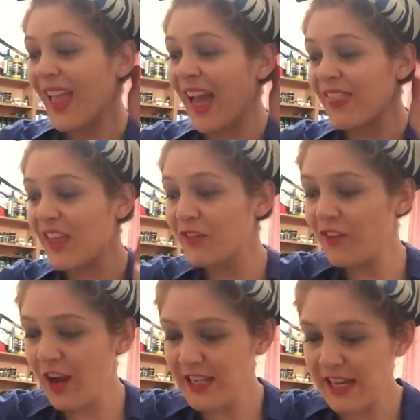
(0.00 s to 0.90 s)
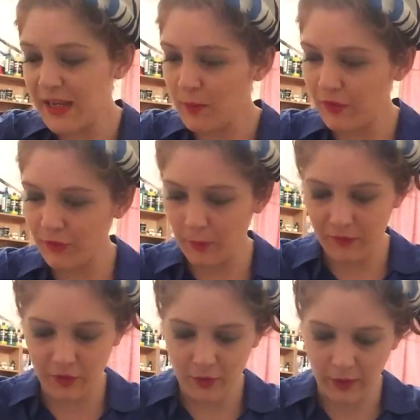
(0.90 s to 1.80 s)
And then finally, which some
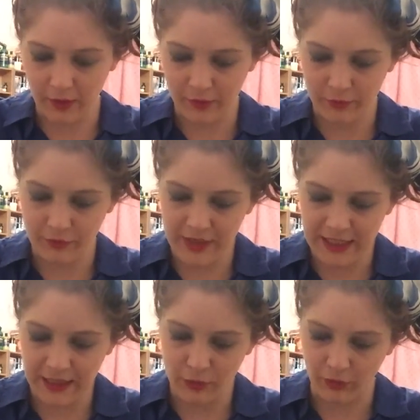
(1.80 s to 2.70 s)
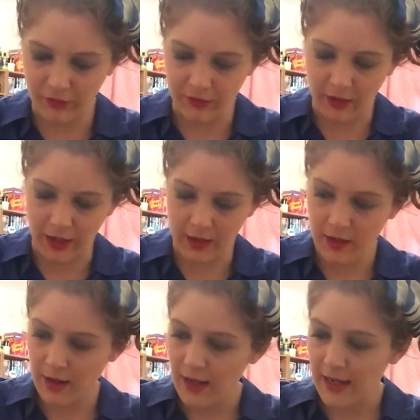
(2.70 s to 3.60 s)
of you guys are really interested in,
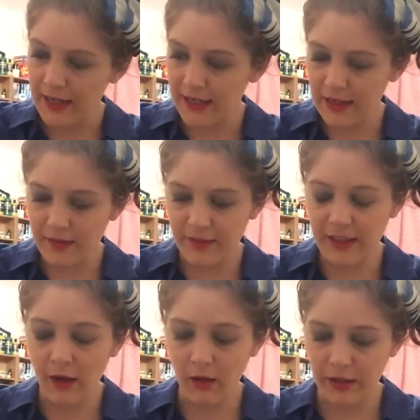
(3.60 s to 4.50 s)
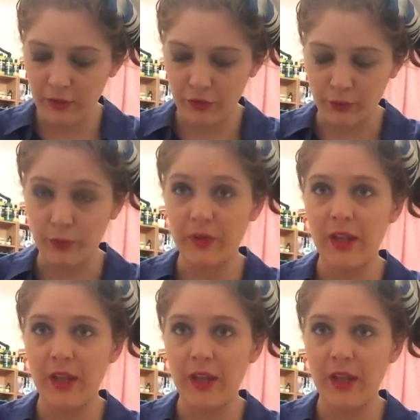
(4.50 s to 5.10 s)
is the eye jewels.